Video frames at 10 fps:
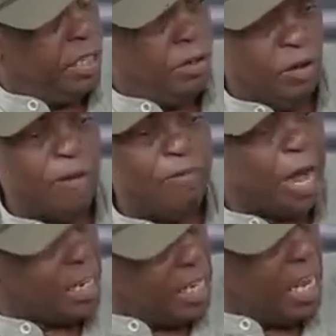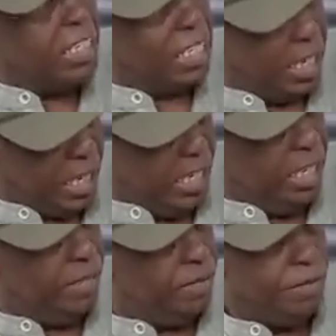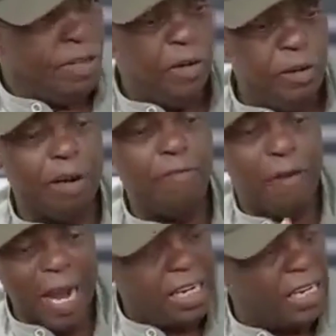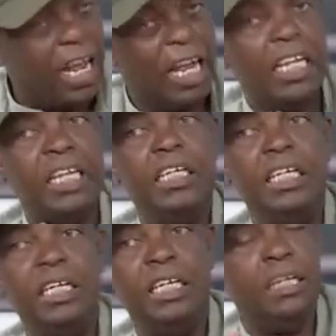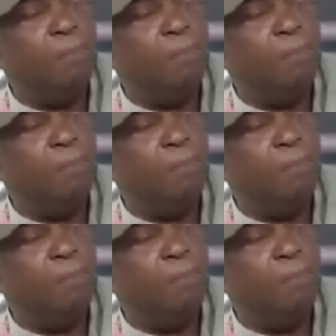you have Wagner in Guinea, you have Wagner in